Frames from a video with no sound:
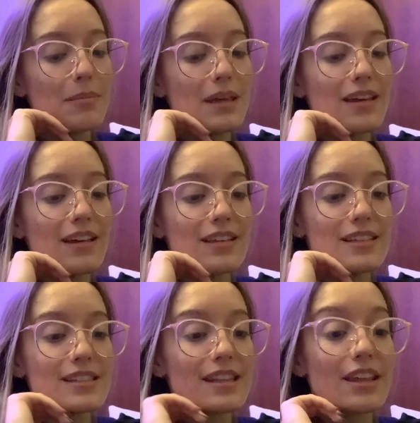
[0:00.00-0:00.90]

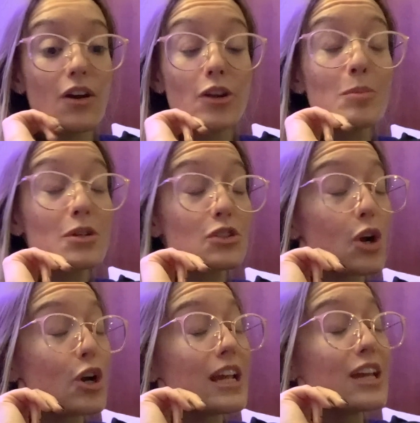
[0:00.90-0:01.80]
because the audiobooks
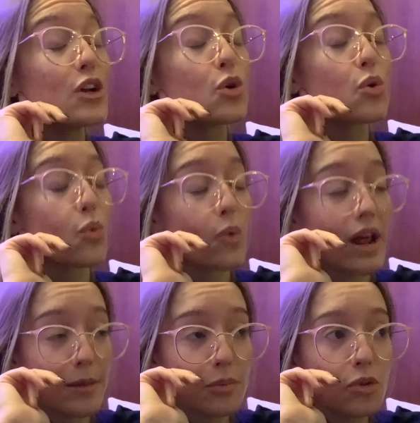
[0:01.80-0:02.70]
are
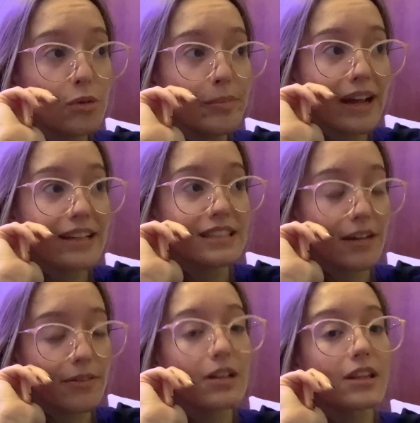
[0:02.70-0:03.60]
incredible, but I
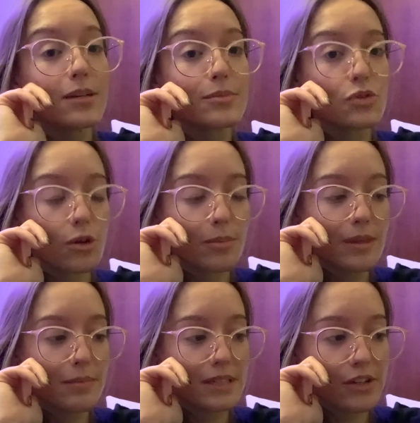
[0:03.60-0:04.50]
definitely absorb
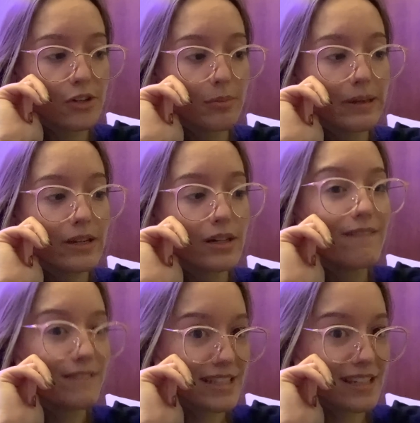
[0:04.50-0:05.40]
the material better
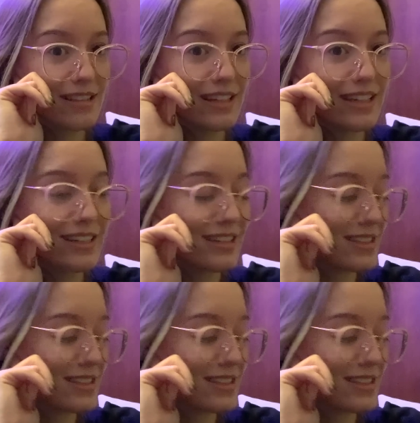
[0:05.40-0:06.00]
physically, because